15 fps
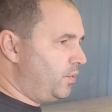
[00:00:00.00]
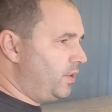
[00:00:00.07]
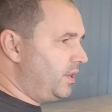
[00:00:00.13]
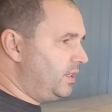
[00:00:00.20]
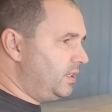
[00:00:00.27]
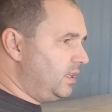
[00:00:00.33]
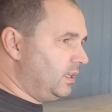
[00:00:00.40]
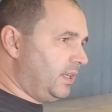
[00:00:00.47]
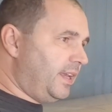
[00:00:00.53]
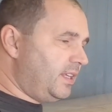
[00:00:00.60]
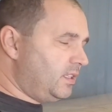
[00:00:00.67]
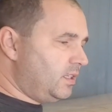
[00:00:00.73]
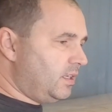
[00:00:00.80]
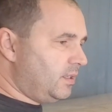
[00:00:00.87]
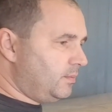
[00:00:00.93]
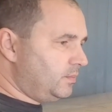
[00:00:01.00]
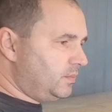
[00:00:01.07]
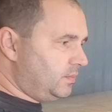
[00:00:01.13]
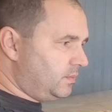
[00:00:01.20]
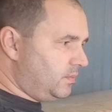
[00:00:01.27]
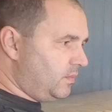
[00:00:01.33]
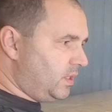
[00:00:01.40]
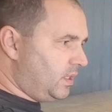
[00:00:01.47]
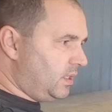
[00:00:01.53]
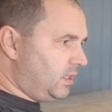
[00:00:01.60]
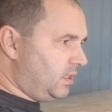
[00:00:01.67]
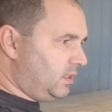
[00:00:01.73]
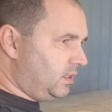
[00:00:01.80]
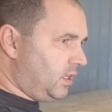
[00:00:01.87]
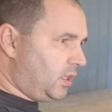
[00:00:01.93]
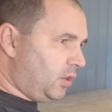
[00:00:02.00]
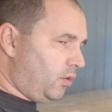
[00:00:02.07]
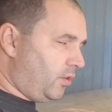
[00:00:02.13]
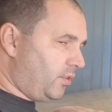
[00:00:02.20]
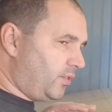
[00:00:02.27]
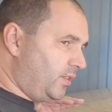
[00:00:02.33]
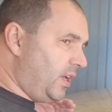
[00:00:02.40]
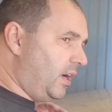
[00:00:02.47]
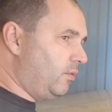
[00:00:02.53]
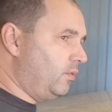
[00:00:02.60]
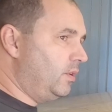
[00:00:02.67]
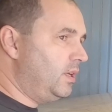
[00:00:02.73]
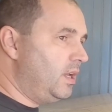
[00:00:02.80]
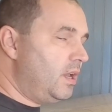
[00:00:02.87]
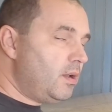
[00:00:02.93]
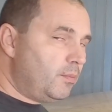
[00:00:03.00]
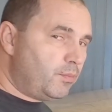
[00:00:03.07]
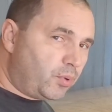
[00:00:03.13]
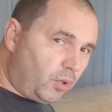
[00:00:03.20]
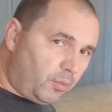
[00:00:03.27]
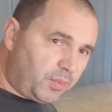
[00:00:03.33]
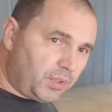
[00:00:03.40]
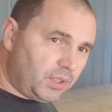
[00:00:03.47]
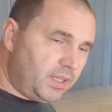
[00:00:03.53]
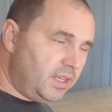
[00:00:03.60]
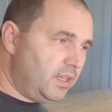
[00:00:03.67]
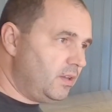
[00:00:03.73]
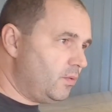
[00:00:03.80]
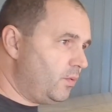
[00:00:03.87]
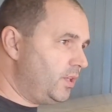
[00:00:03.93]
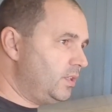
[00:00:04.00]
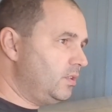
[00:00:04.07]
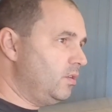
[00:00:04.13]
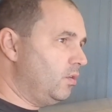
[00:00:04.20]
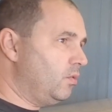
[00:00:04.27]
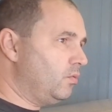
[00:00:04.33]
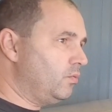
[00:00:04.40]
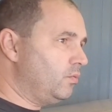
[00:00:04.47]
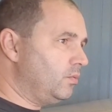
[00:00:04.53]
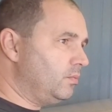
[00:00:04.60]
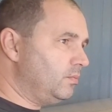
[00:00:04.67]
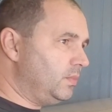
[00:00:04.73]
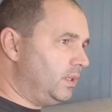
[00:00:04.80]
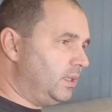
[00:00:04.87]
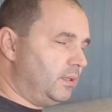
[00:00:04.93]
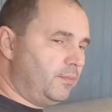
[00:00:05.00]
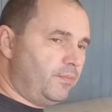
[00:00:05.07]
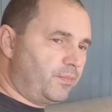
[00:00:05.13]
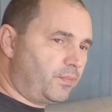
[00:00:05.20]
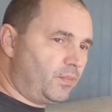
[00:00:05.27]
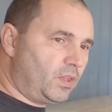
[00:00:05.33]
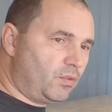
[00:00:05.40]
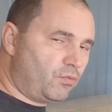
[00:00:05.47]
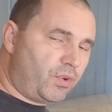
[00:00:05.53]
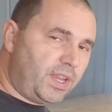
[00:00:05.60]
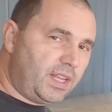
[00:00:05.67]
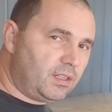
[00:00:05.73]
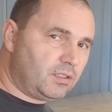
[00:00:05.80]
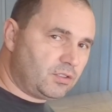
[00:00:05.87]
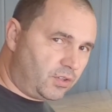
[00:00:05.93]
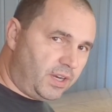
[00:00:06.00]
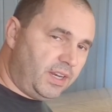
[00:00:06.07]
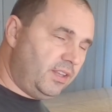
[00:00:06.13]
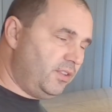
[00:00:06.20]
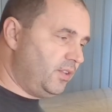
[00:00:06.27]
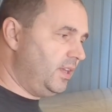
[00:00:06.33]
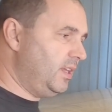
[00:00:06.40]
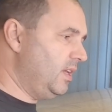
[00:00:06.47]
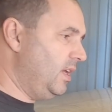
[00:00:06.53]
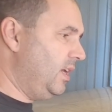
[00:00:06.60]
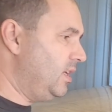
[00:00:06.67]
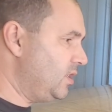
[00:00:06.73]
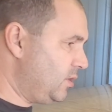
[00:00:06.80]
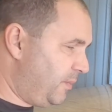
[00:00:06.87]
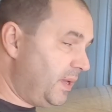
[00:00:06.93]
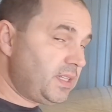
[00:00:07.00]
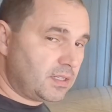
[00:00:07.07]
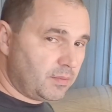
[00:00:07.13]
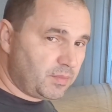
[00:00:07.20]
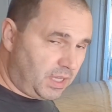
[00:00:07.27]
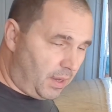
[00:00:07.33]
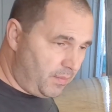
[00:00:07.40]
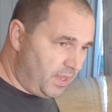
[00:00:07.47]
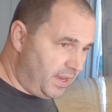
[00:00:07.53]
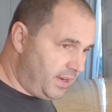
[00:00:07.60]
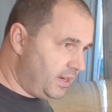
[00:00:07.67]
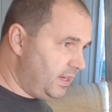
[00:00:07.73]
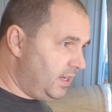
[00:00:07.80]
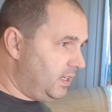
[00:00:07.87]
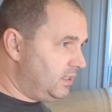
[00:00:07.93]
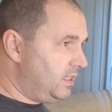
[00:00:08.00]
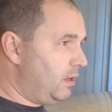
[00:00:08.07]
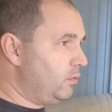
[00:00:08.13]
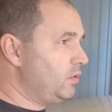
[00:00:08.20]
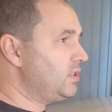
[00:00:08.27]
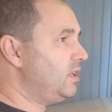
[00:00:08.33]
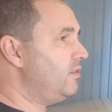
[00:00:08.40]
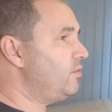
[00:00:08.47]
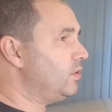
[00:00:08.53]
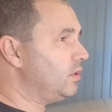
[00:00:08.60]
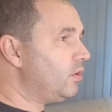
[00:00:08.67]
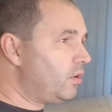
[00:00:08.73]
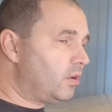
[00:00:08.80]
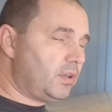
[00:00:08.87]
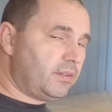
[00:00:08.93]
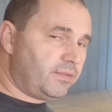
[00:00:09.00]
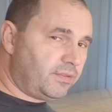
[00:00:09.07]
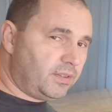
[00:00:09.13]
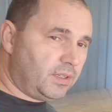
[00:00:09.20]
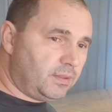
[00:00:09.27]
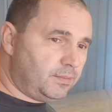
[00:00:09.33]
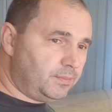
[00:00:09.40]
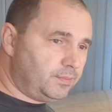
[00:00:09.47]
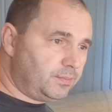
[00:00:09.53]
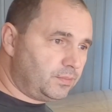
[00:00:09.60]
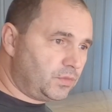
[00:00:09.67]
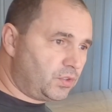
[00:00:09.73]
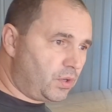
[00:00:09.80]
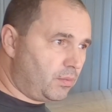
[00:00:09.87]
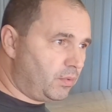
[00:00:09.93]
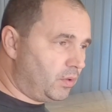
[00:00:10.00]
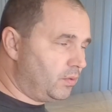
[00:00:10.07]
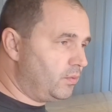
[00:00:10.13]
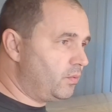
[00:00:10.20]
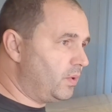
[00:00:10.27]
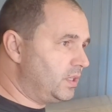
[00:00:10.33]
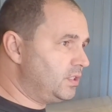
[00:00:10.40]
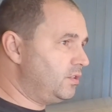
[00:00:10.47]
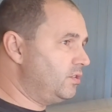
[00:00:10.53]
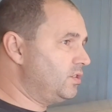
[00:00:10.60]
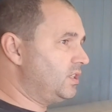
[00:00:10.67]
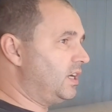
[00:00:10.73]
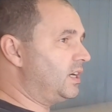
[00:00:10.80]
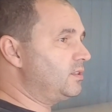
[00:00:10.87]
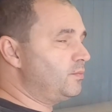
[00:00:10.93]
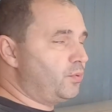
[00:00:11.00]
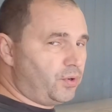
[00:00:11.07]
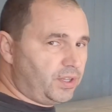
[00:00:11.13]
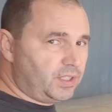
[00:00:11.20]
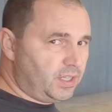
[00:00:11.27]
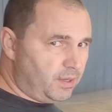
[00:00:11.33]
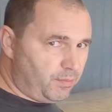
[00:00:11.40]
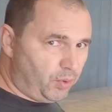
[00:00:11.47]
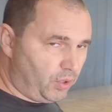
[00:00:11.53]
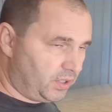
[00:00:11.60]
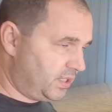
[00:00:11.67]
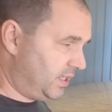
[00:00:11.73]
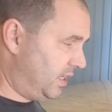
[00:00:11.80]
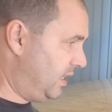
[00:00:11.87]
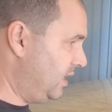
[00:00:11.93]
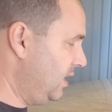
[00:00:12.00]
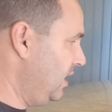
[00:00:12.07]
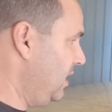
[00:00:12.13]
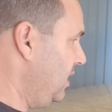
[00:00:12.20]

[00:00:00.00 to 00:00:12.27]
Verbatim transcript: putting, laying the, the cloth down properly with no um, wrinkles or anything. Spend some time there. That will save you a lot of um, trouble once you start pouring the epoxy.